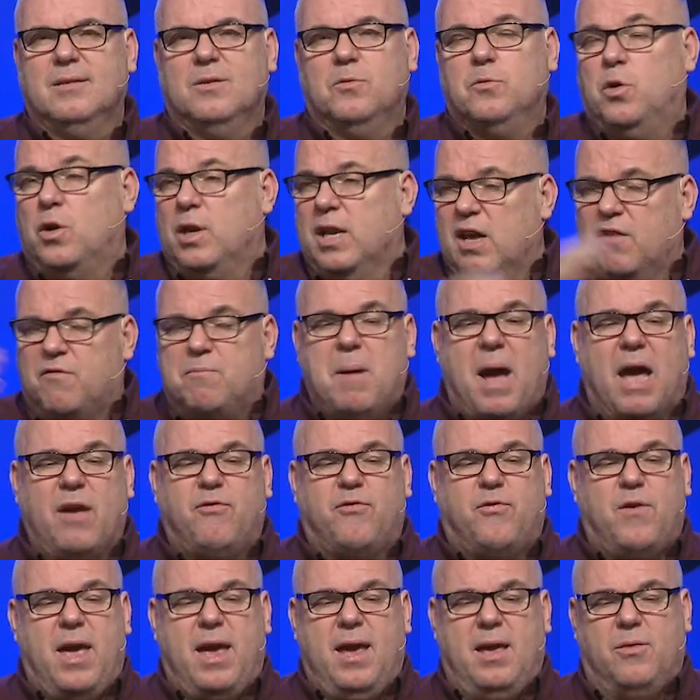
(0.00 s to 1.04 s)
will live by
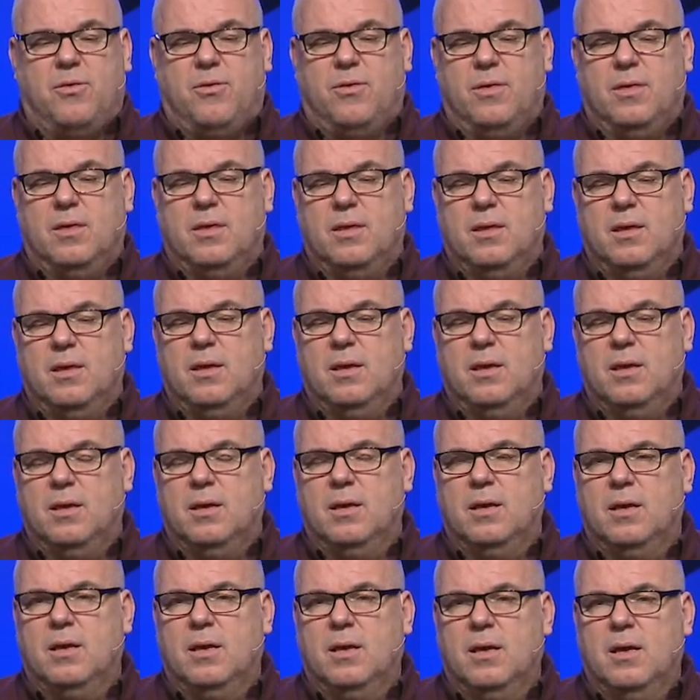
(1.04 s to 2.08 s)
faith.
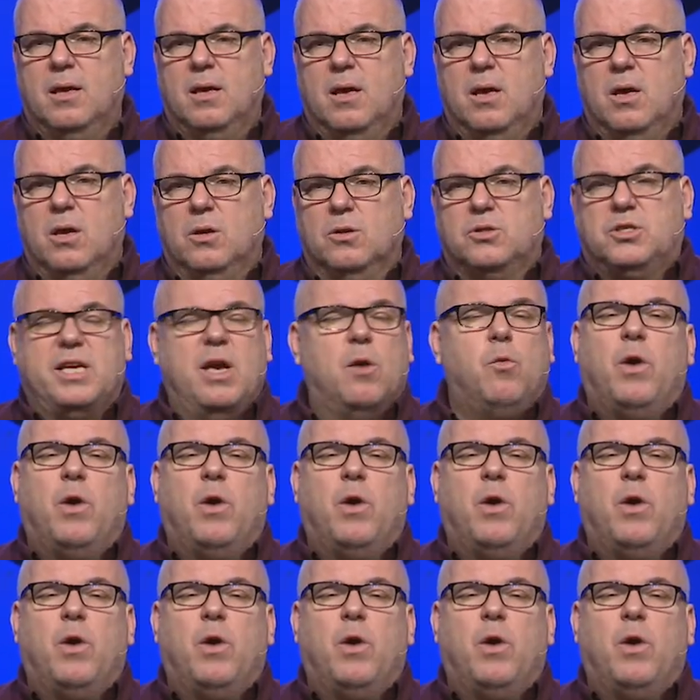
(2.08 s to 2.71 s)
You see,